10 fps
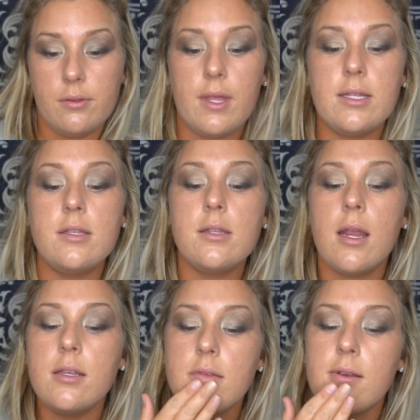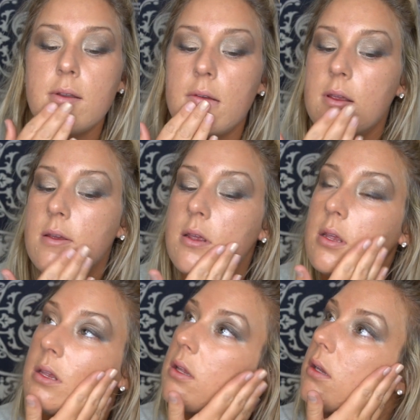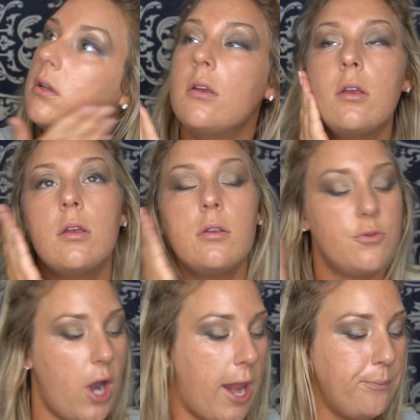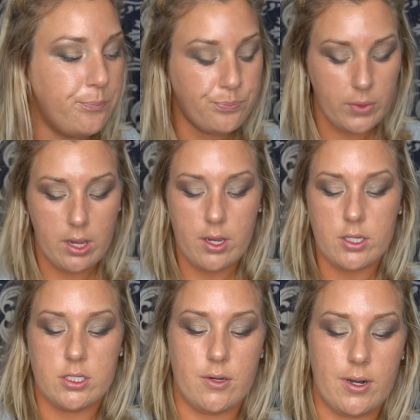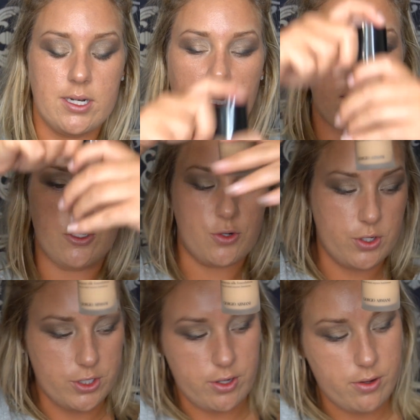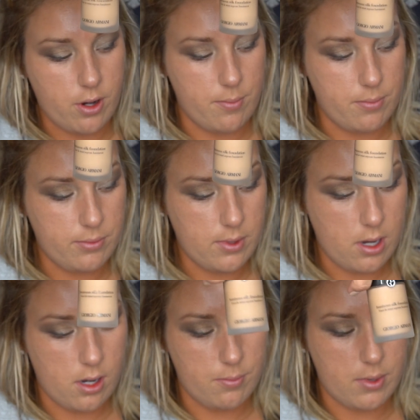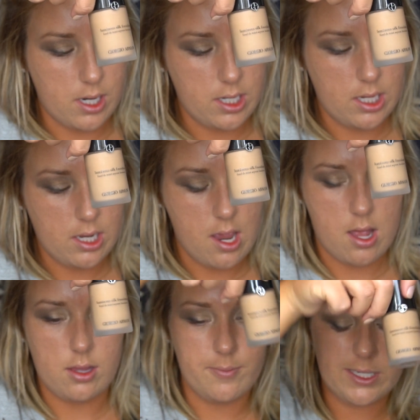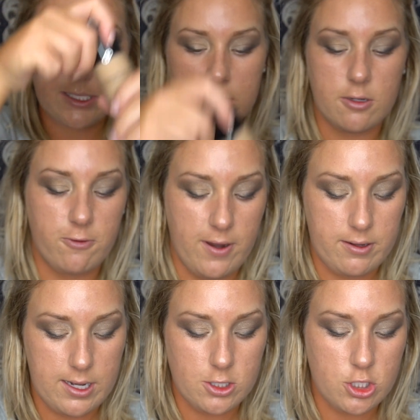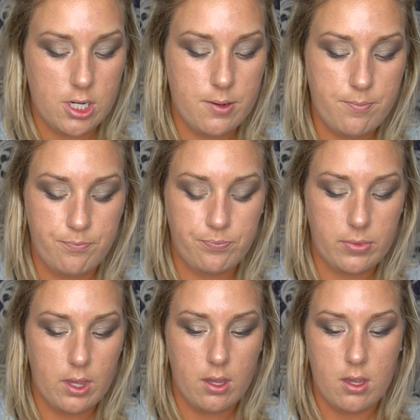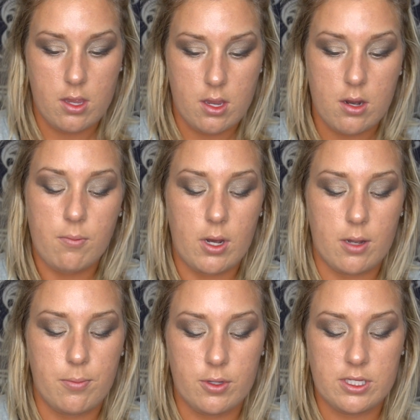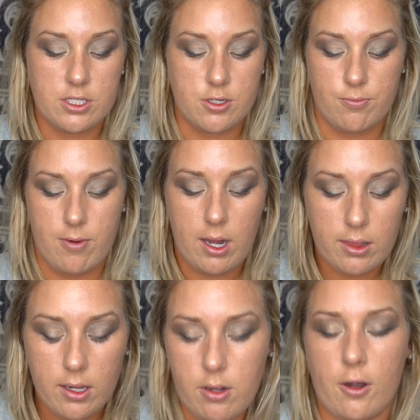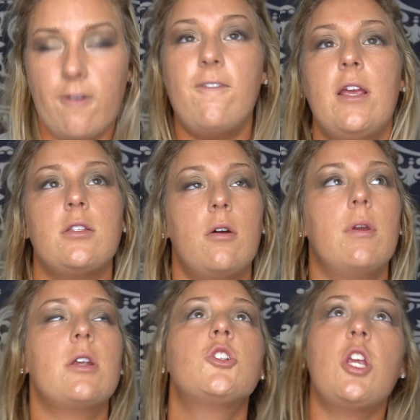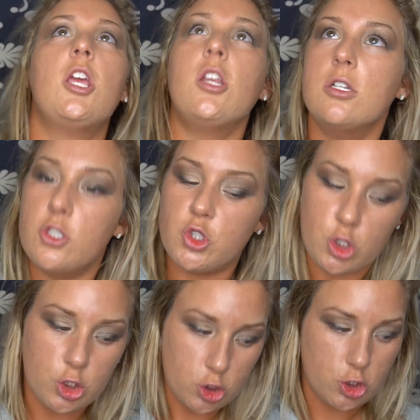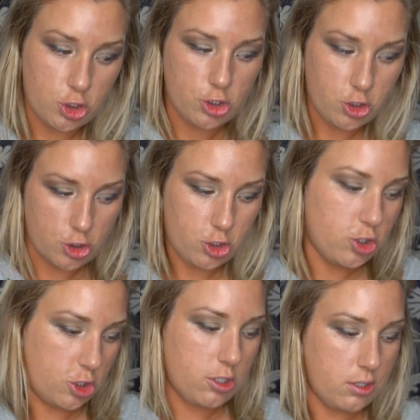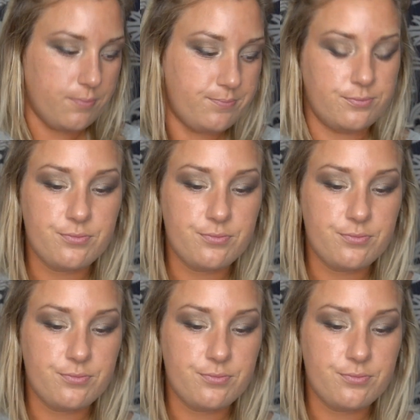That's nice and dry. So we're gonna take the Giorgio Armani Luminous Silk Foundation. We're gonna put this directly on our face. Oh, we just shake it. Shake it, shake it, shake it, shake it.